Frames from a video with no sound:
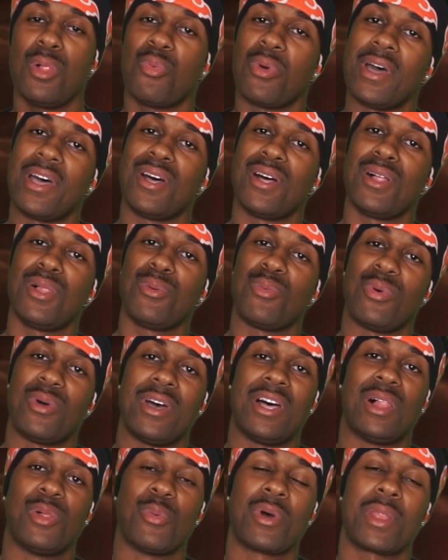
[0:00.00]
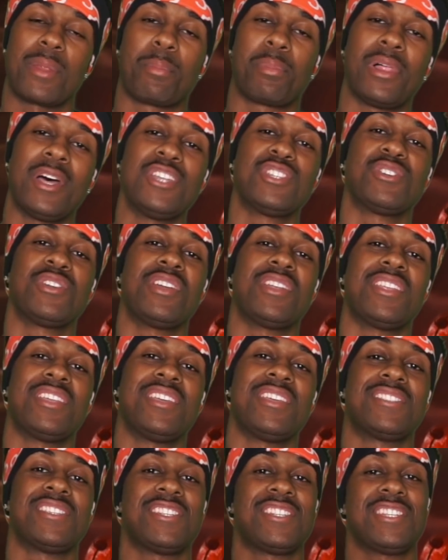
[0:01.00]
well, well, what a pleasure it
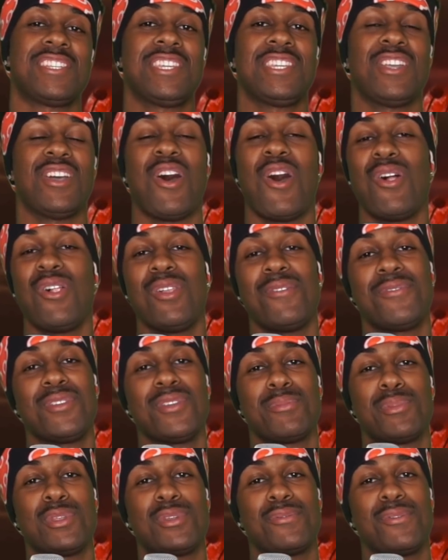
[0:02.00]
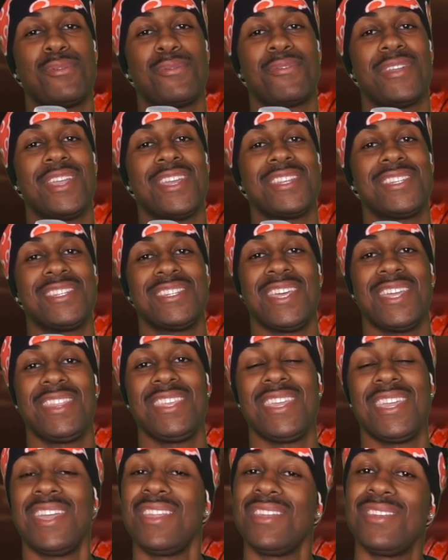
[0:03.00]
is to see all of your beautiful faces at
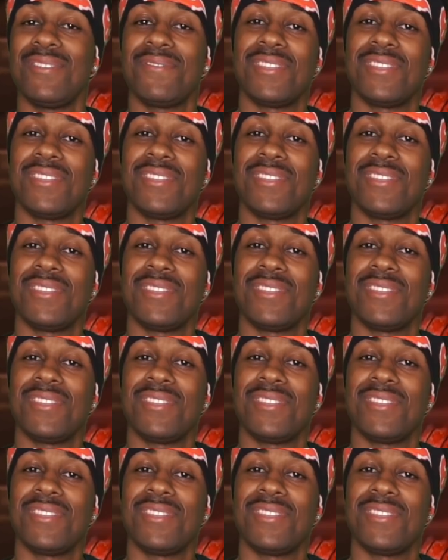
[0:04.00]
the end of